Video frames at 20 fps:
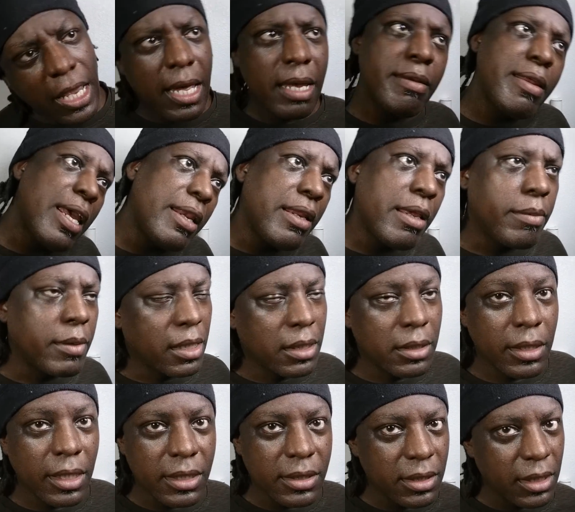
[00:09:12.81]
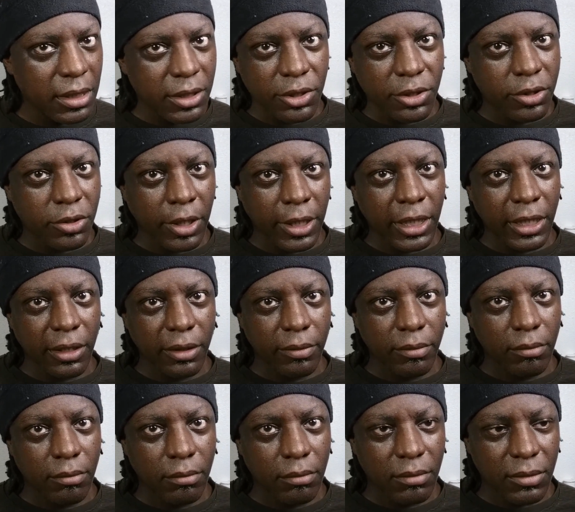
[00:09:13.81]
That's not your training.
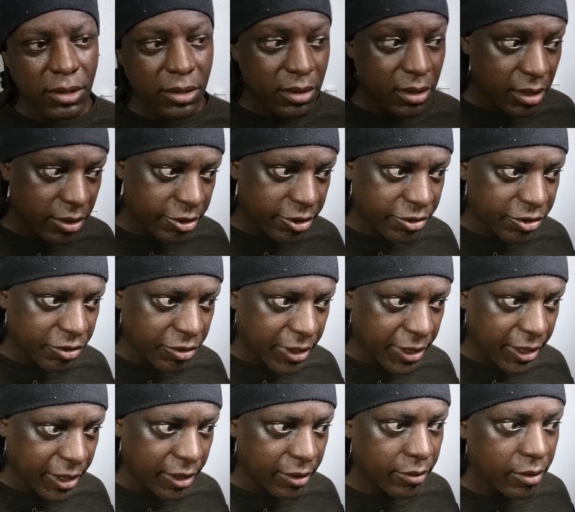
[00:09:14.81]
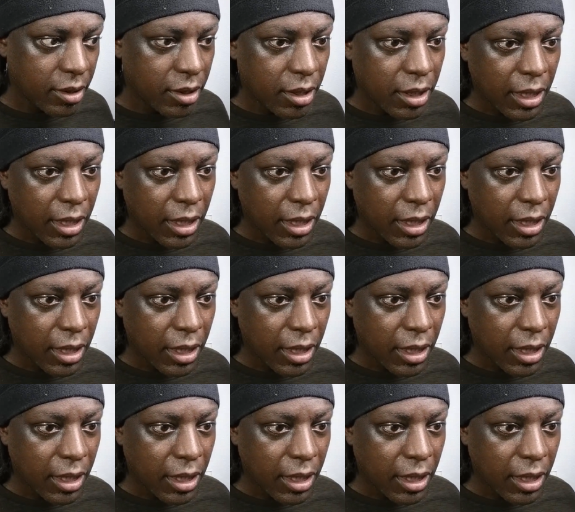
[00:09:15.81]
It's not your training.